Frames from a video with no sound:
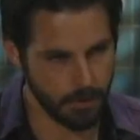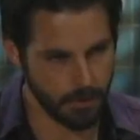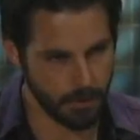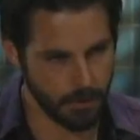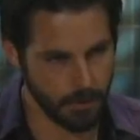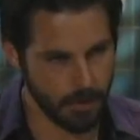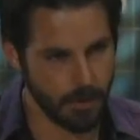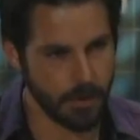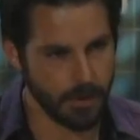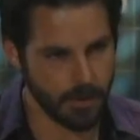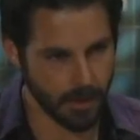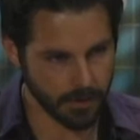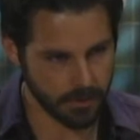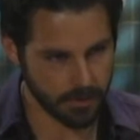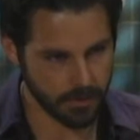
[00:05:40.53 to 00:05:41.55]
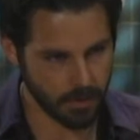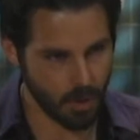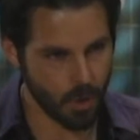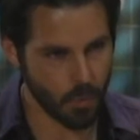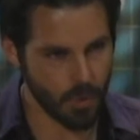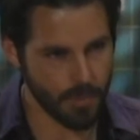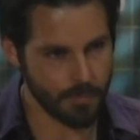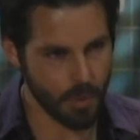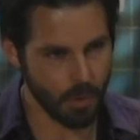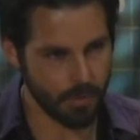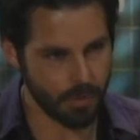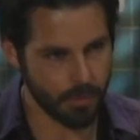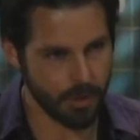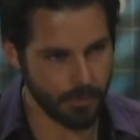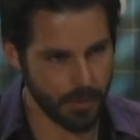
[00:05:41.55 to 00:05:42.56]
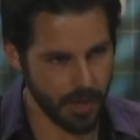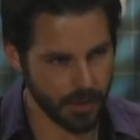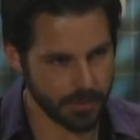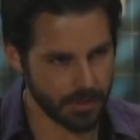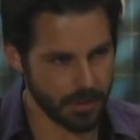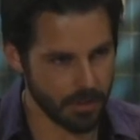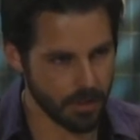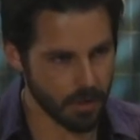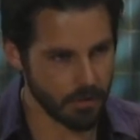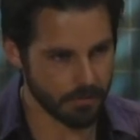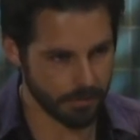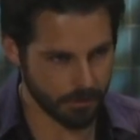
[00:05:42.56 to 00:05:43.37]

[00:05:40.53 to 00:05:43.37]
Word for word: want, correct? Yes. We both want Maxie to go